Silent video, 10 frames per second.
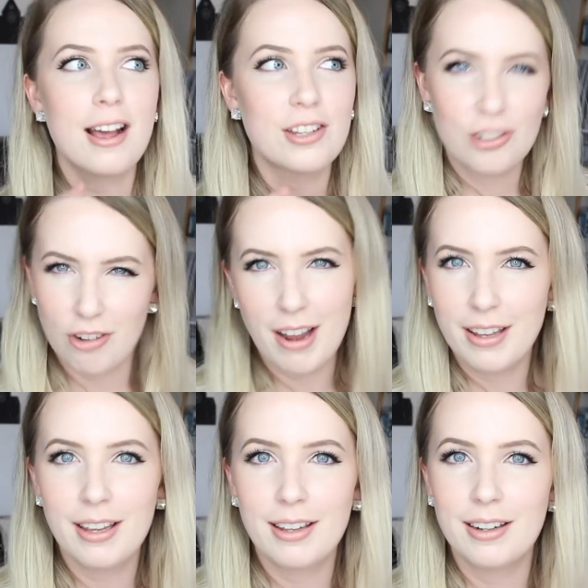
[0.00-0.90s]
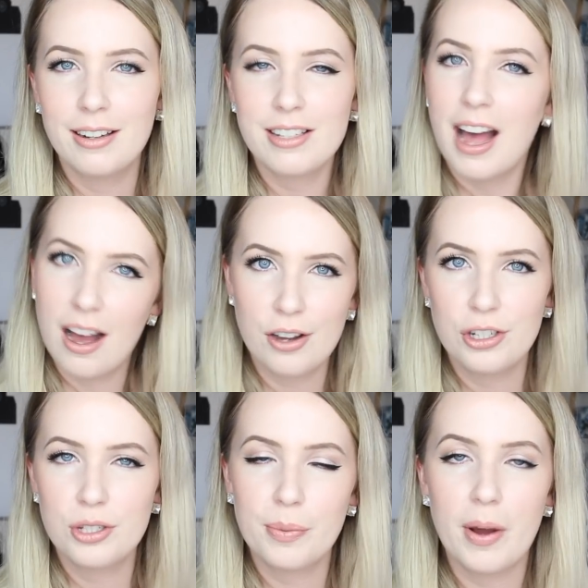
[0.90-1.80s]
striking and as harsh
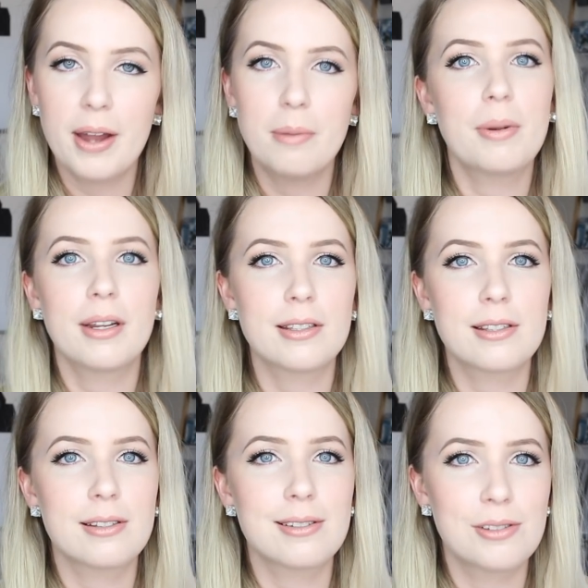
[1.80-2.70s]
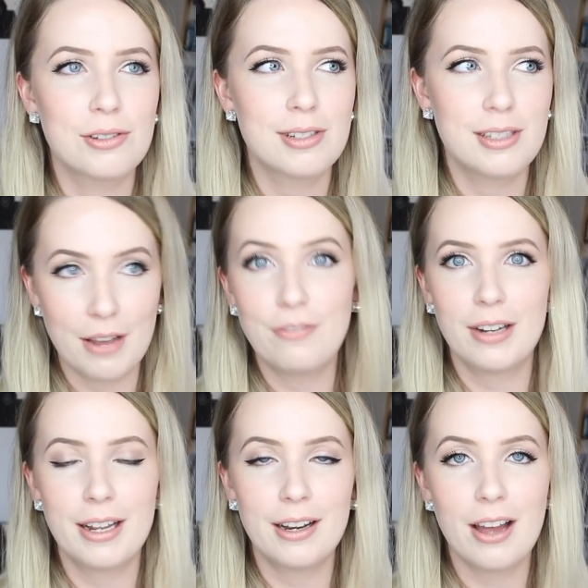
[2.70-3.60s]
as white, but it's
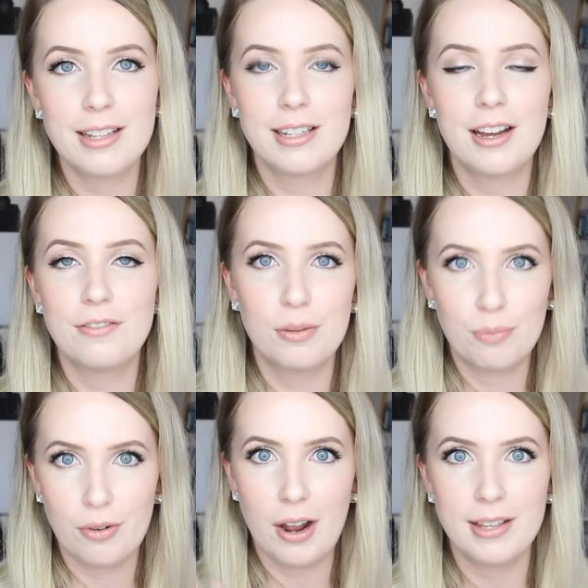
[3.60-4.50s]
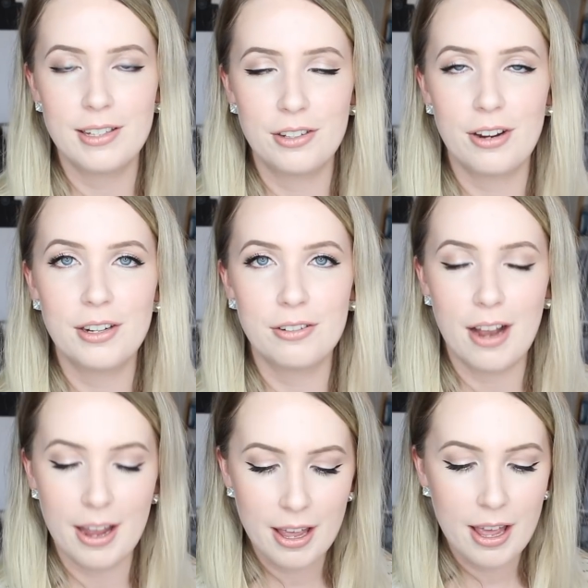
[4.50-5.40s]
definitely light enough to brighten your under
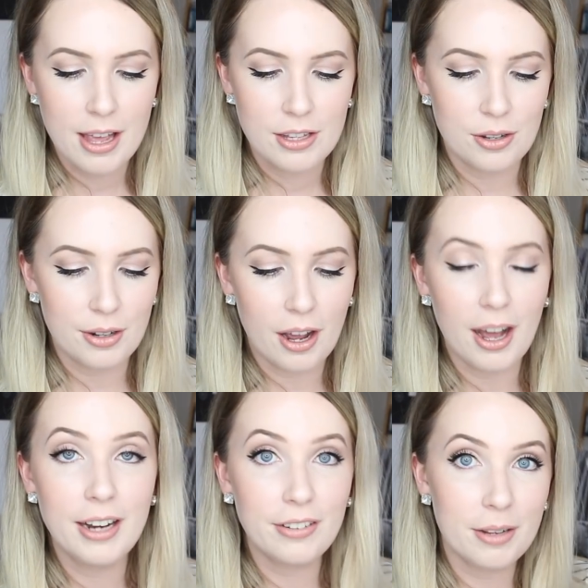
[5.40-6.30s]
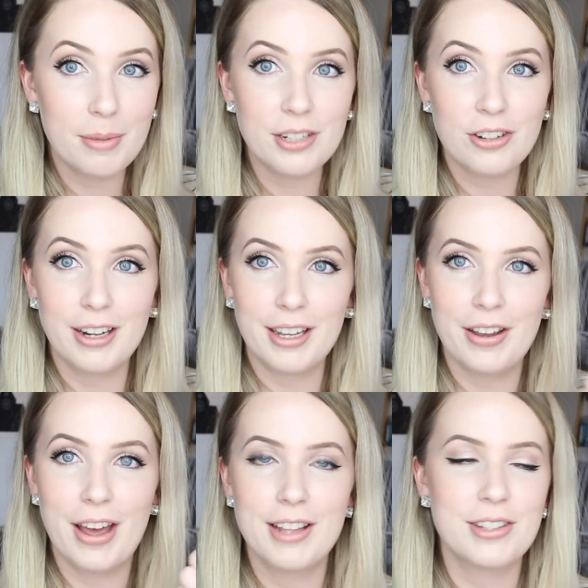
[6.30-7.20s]
eye. So I'd highly recommend trying to get
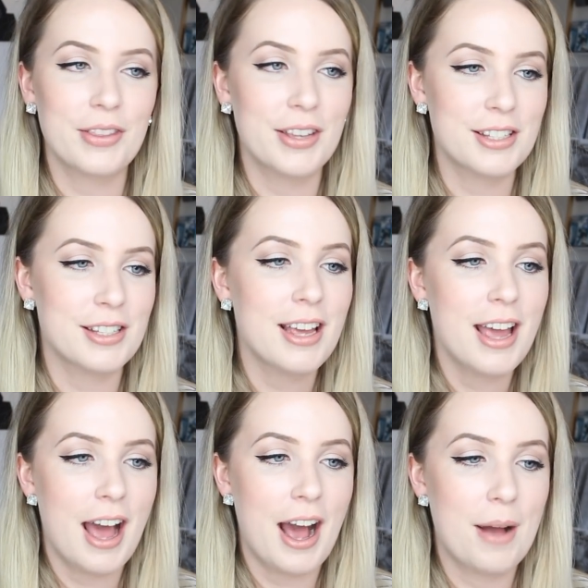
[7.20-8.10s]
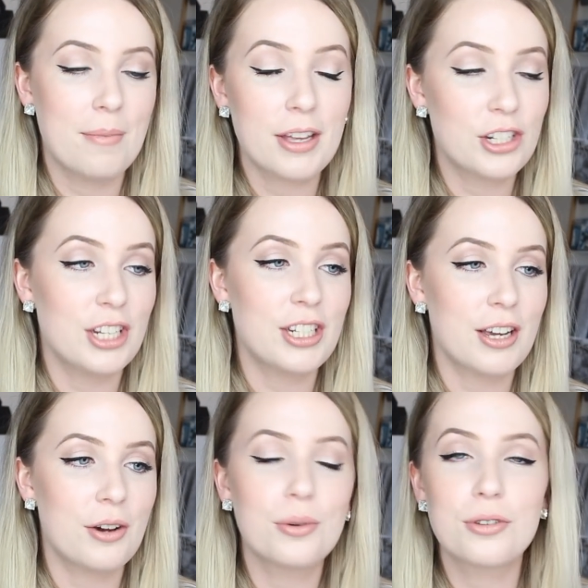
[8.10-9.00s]
your hands on this. Um,
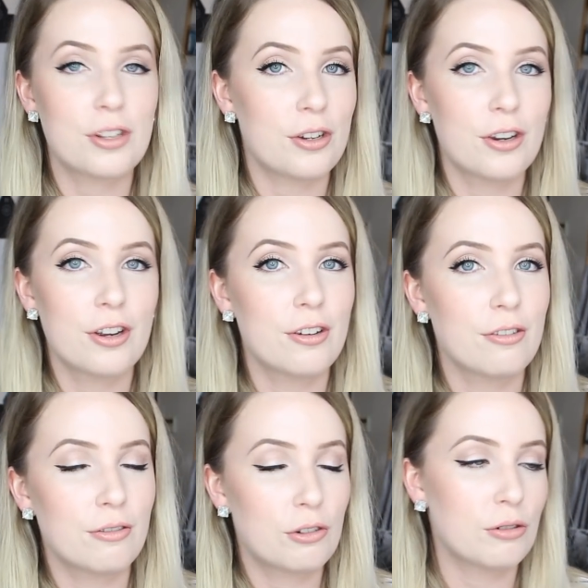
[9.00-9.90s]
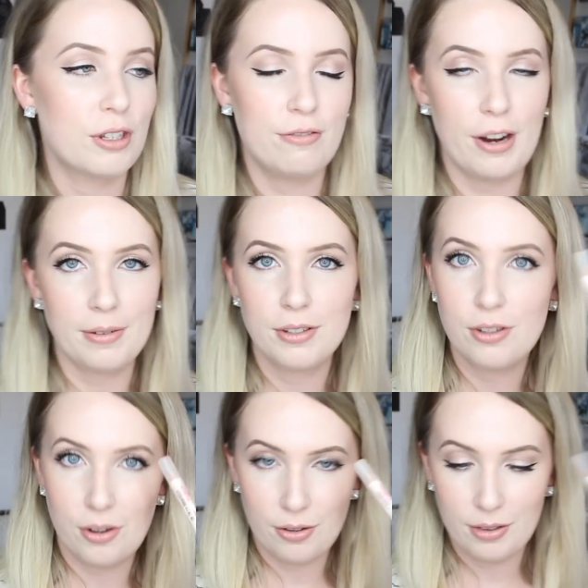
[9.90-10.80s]
Chichi are also cruelty free,
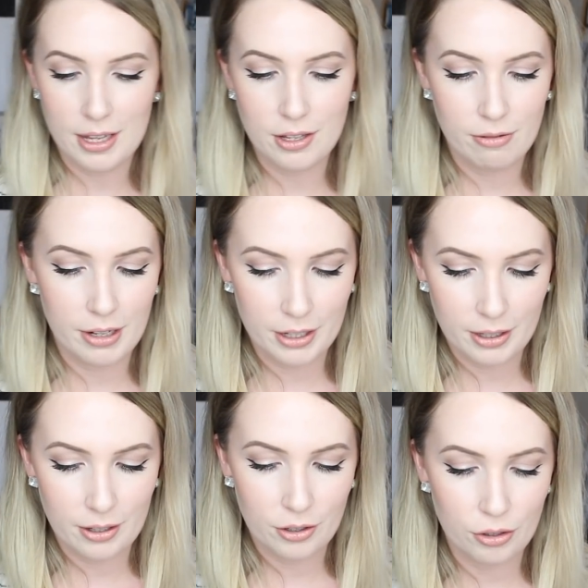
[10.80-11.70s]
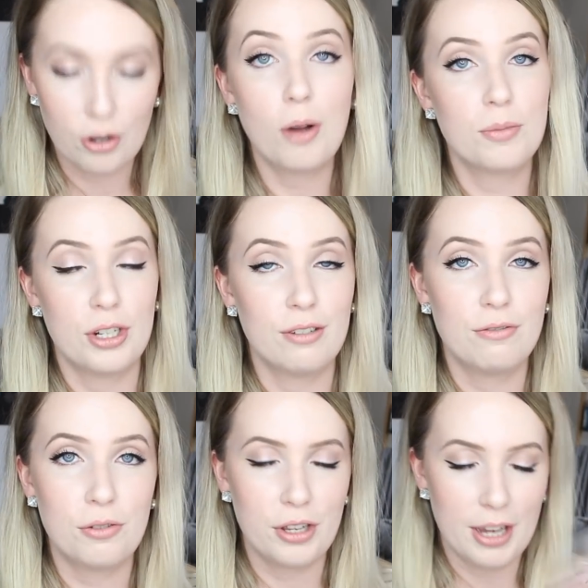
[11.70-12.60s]
so that's a really good option
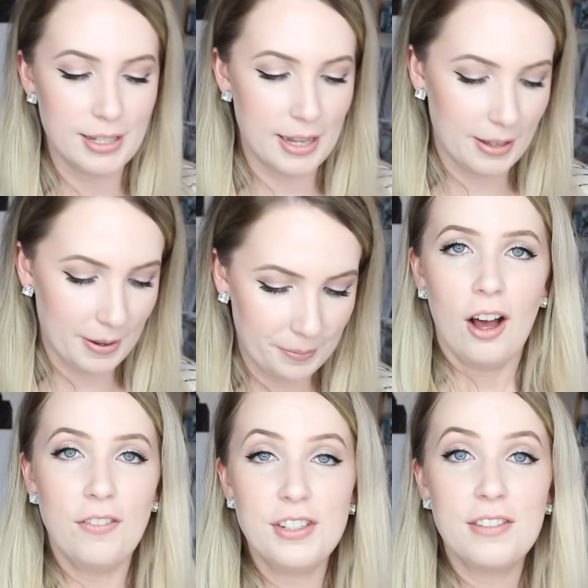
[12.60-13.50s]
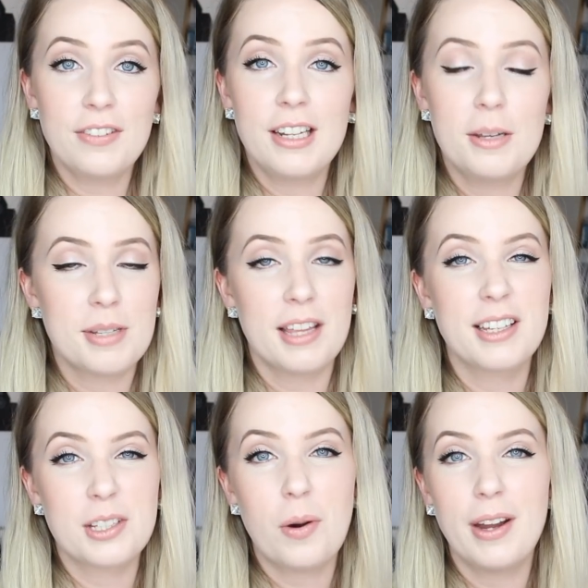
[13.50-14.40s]
for you guys out there. Obviously for lips, I think
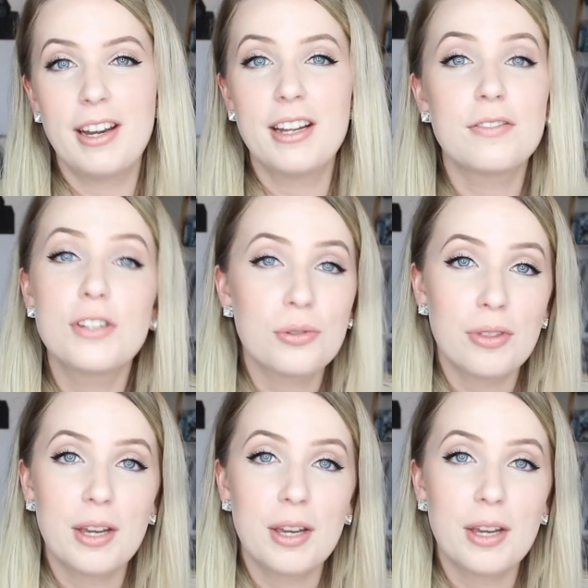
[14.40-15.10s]
it's quite an individual